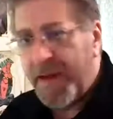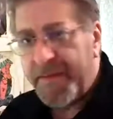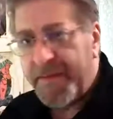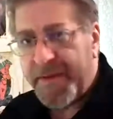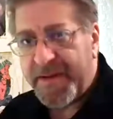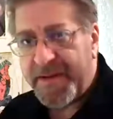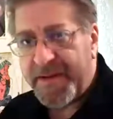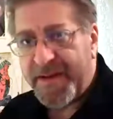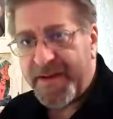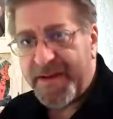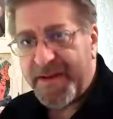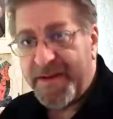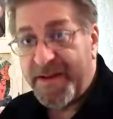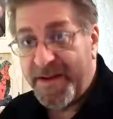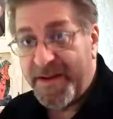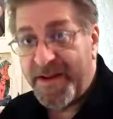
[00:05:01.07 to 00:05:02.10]
But
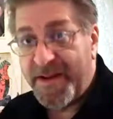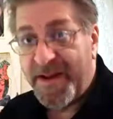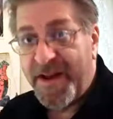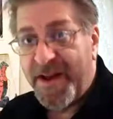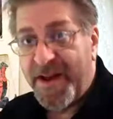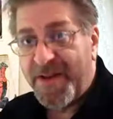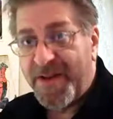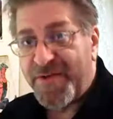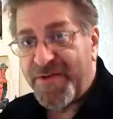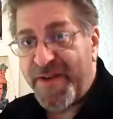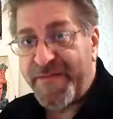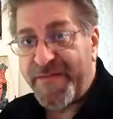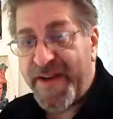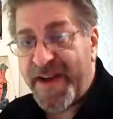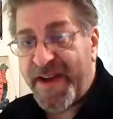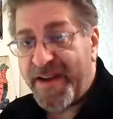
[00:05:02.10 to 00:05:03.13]
try
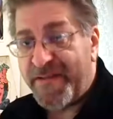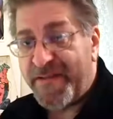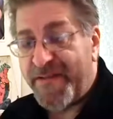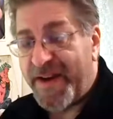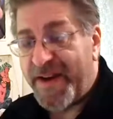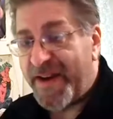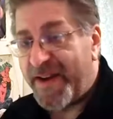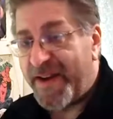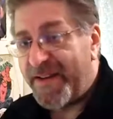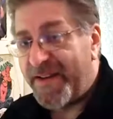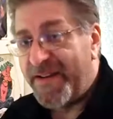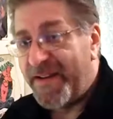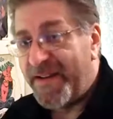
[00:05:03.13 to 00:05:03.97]
finding a